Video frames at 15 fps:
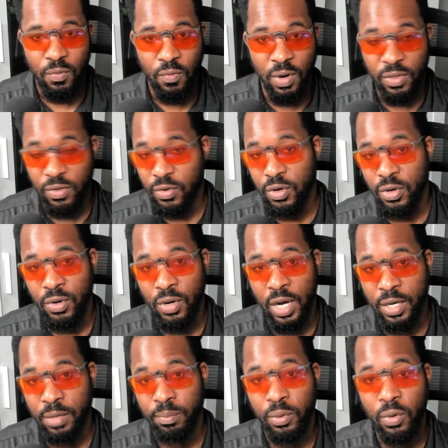Whether you're
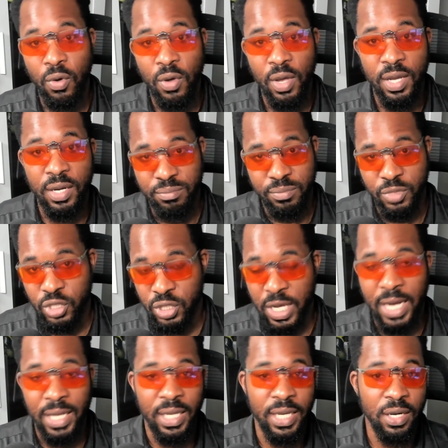unemployed, just
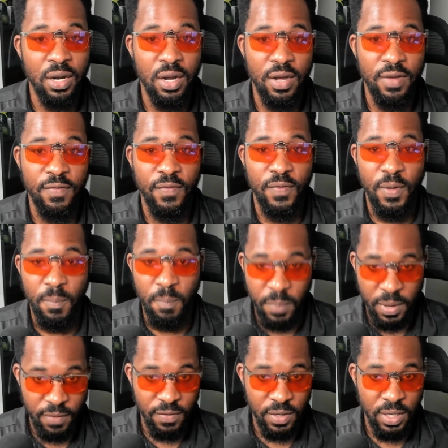got laid off,
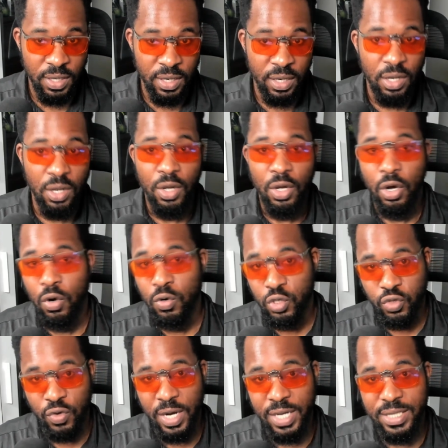pivoting, or
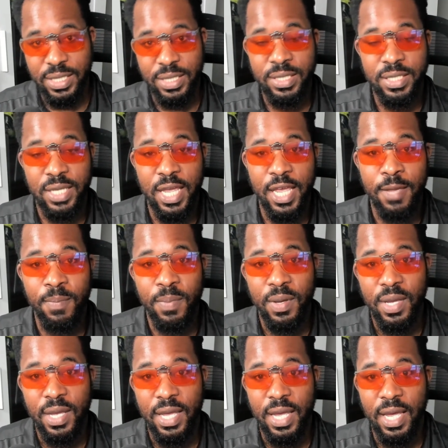trying to escape
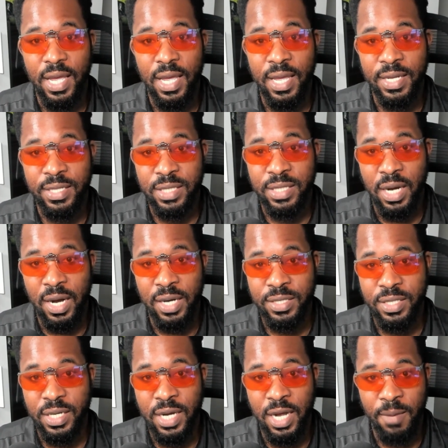a
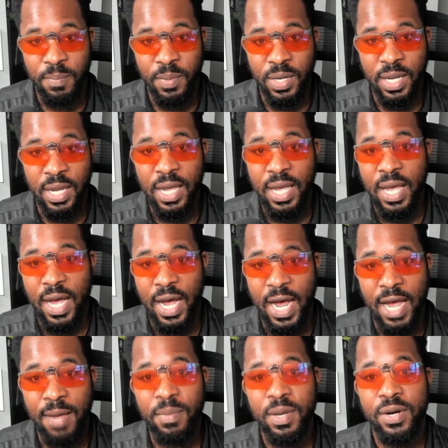toxic company,
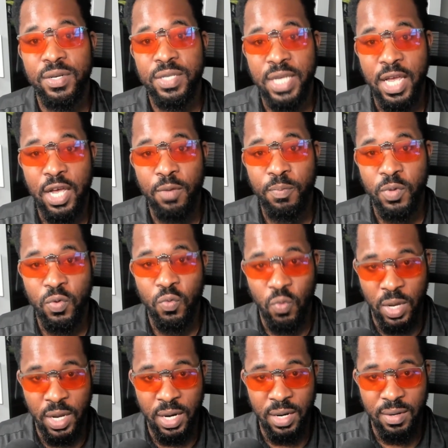I'm here to help you
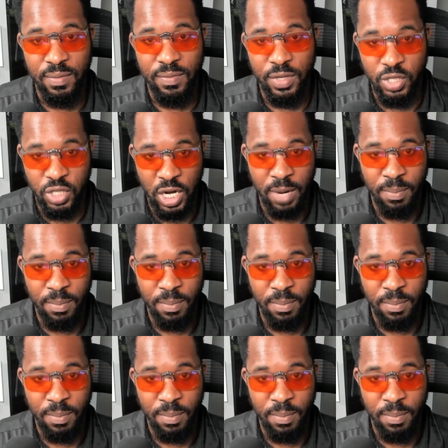win the job